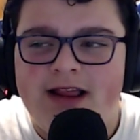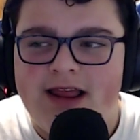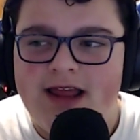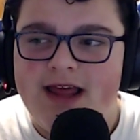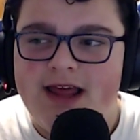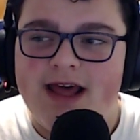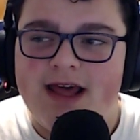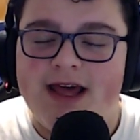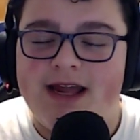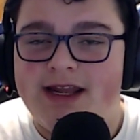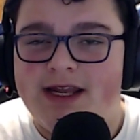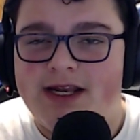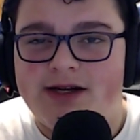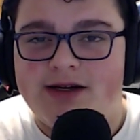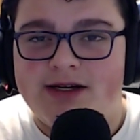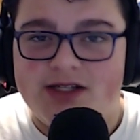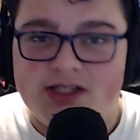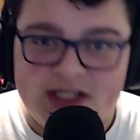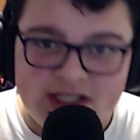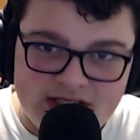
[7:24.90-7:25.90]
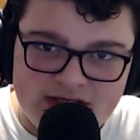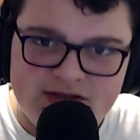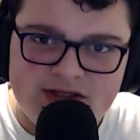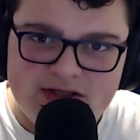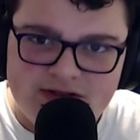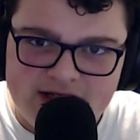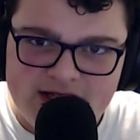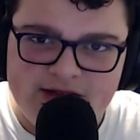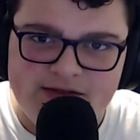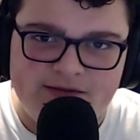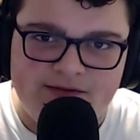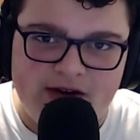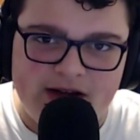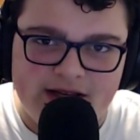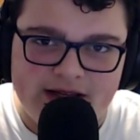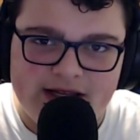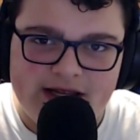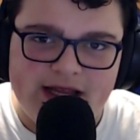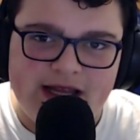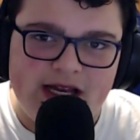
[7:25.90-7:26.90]
and you know it's it's really
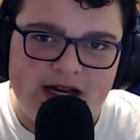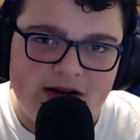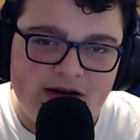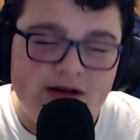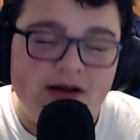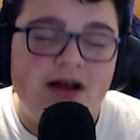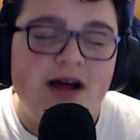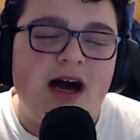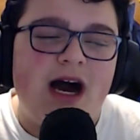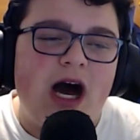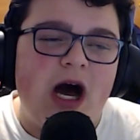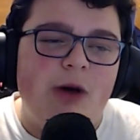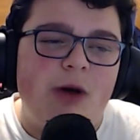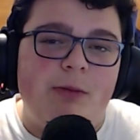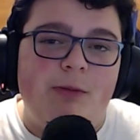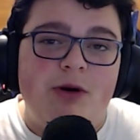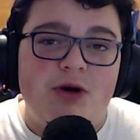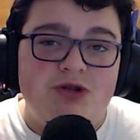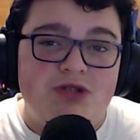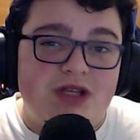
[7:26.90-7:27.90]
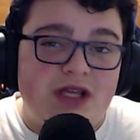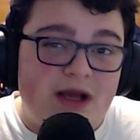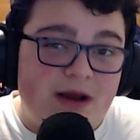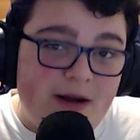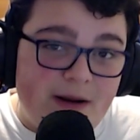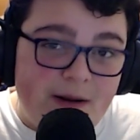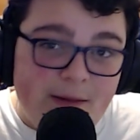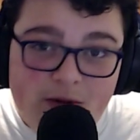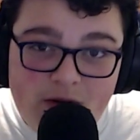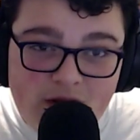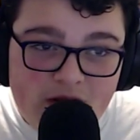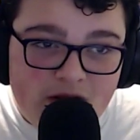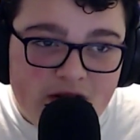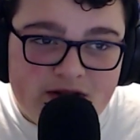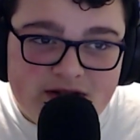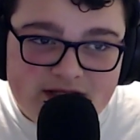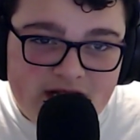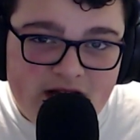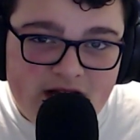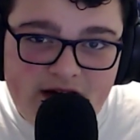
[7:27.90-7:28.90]
fun, you know. I'll be posting a couple of
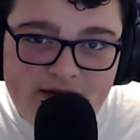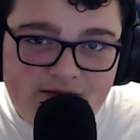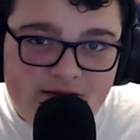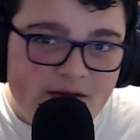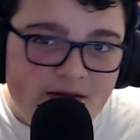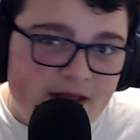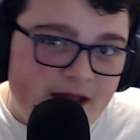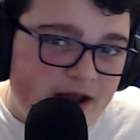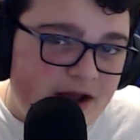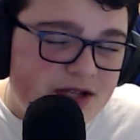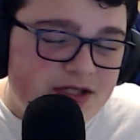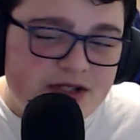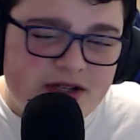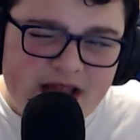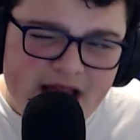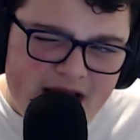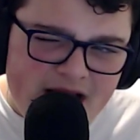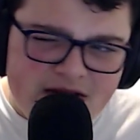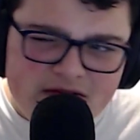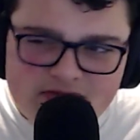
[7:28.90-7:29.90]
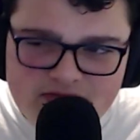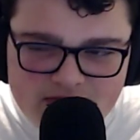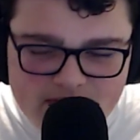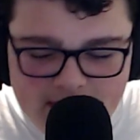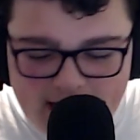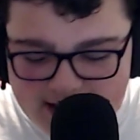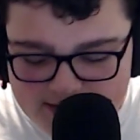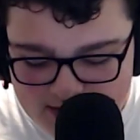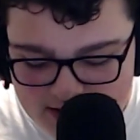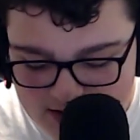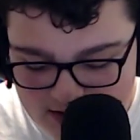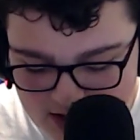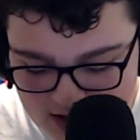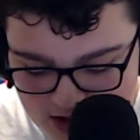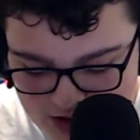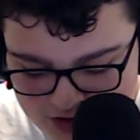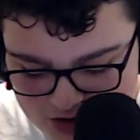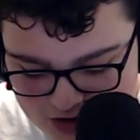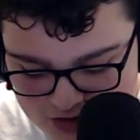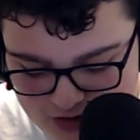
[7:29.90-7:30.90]
stuff on there, so yeah, might as well
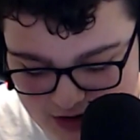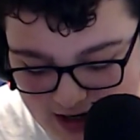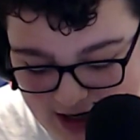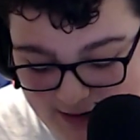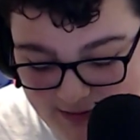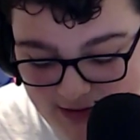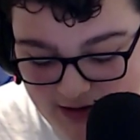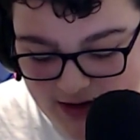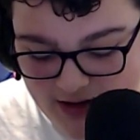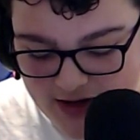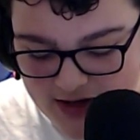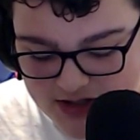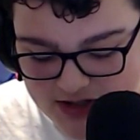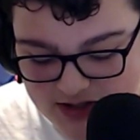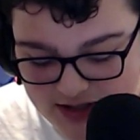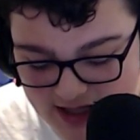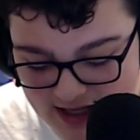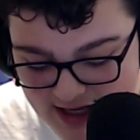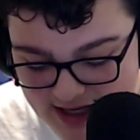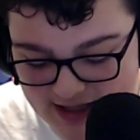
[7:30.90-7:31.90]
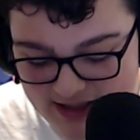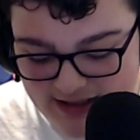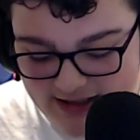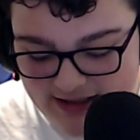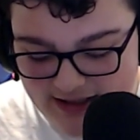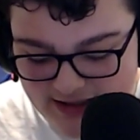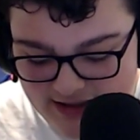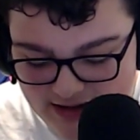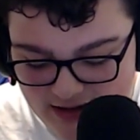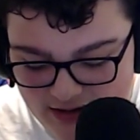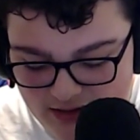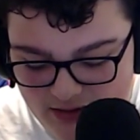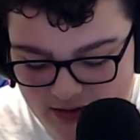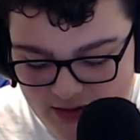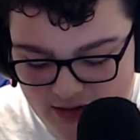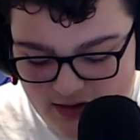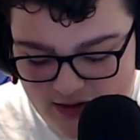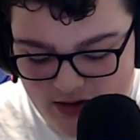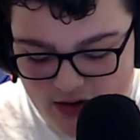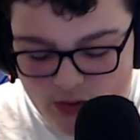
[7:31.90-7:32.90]
subscribe. So yeah, Nico
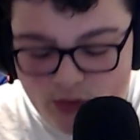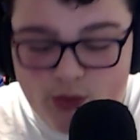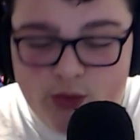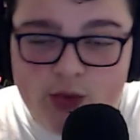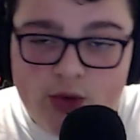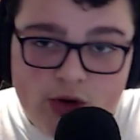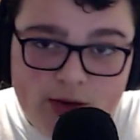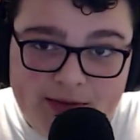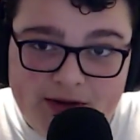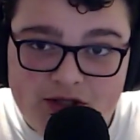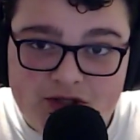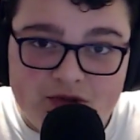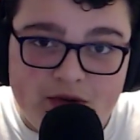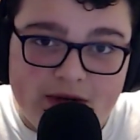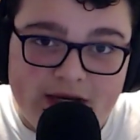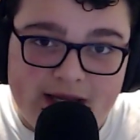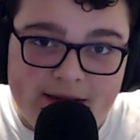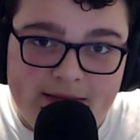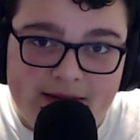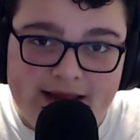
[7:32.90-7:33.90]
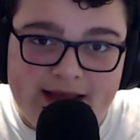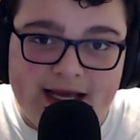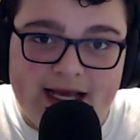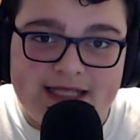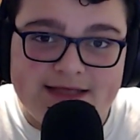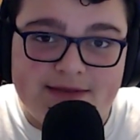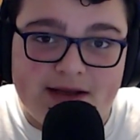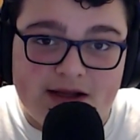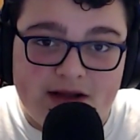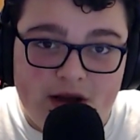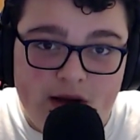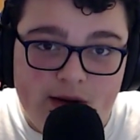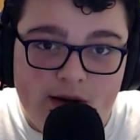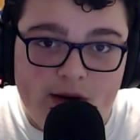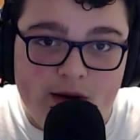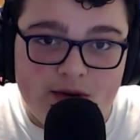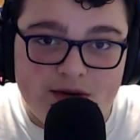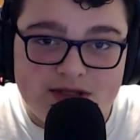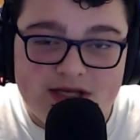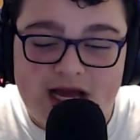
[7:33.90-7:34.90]
will be joining me as my
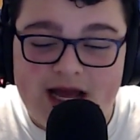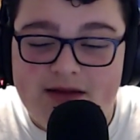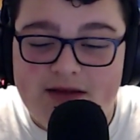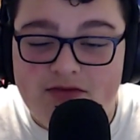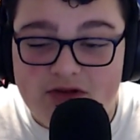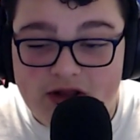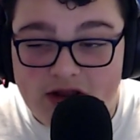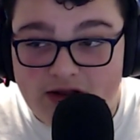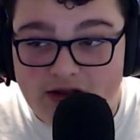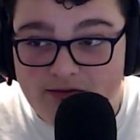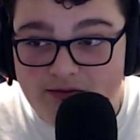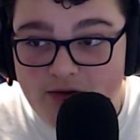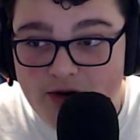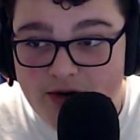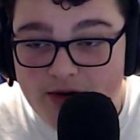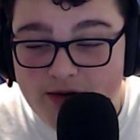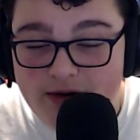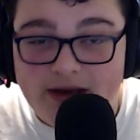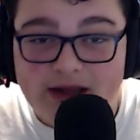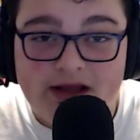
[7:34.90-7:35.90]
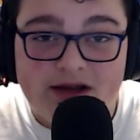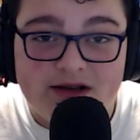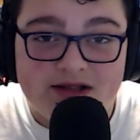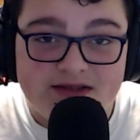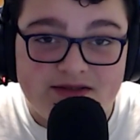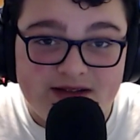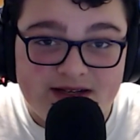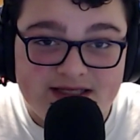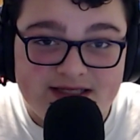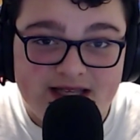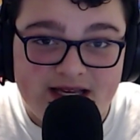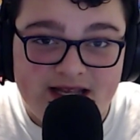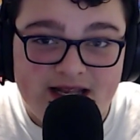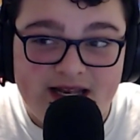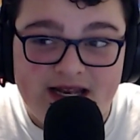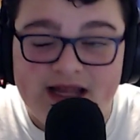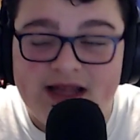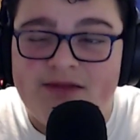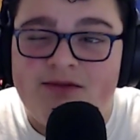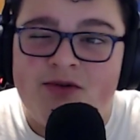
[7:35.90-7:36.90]
co-host. I am really looking forward to it. Nico's very
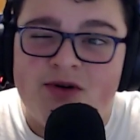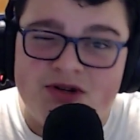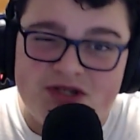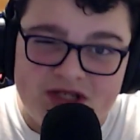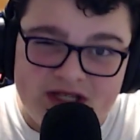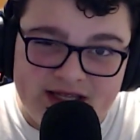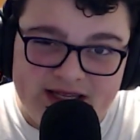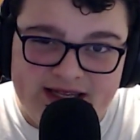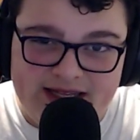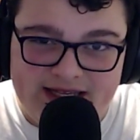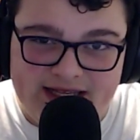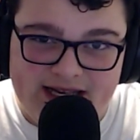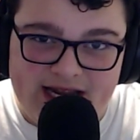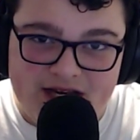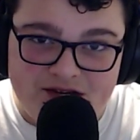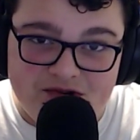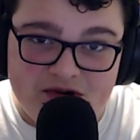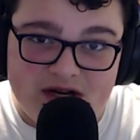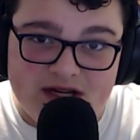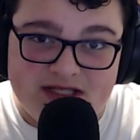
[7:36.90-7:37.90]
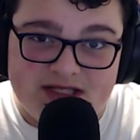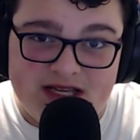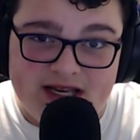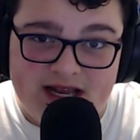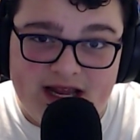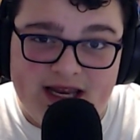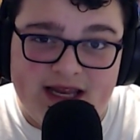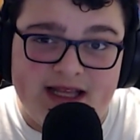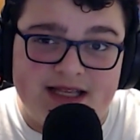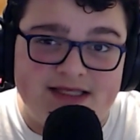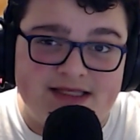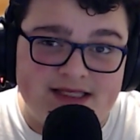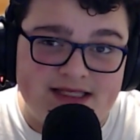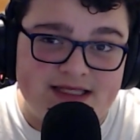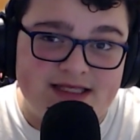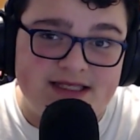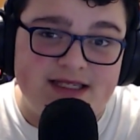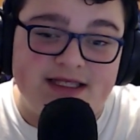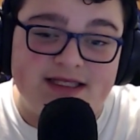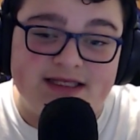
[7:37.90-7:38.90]
excited, and unfortunately, he cannot join us tonight because
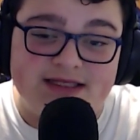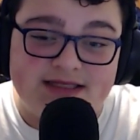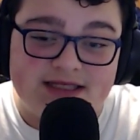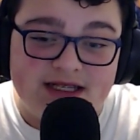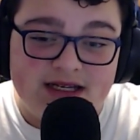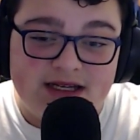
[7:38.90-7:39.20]
he is